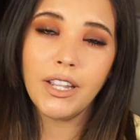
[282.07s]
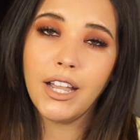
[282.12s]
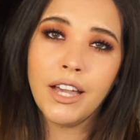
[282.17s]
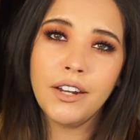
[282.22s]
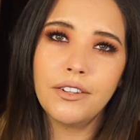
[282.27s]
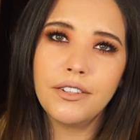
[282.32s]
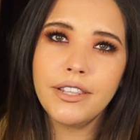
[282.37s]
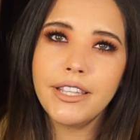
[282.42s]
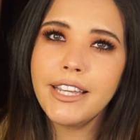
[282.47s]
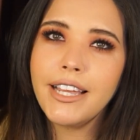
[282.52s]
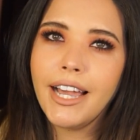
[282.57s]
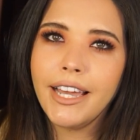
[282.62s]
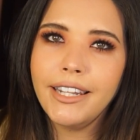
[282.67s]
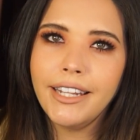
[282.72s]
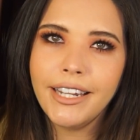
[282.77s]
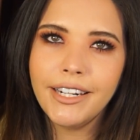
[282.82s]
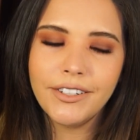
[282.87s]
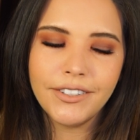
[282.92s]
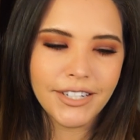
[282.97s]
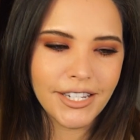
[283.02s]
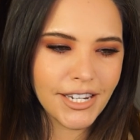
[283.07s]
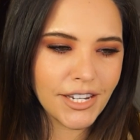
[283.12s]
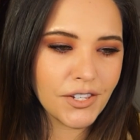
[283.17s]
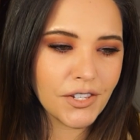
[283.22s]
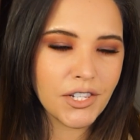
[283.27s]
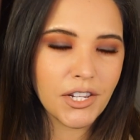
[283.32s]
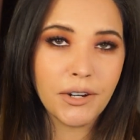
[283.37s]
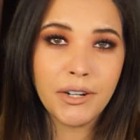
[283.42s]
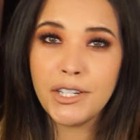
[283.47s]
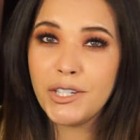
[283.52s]
I don't think eyeliner is
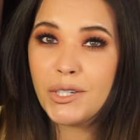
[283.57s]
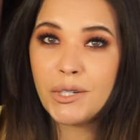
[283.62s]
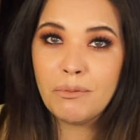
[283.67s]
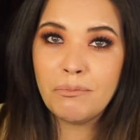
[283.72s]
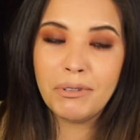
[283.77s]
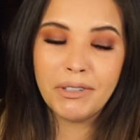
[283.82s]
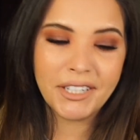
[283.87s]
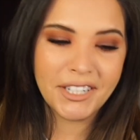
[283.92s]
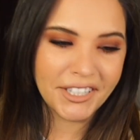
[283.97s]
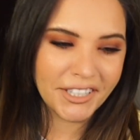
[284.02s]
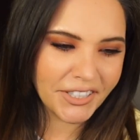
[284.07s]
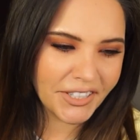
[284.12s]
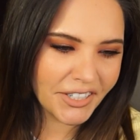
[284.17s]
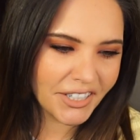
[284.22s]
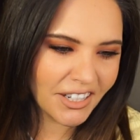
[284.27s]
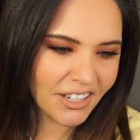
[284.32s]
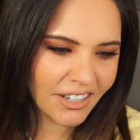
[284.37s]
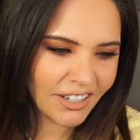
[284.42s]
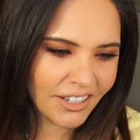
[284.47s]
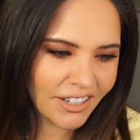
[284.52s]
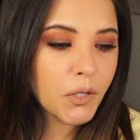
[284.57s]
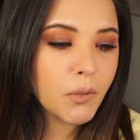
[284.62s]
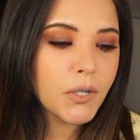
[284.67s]
necessary to complete a look.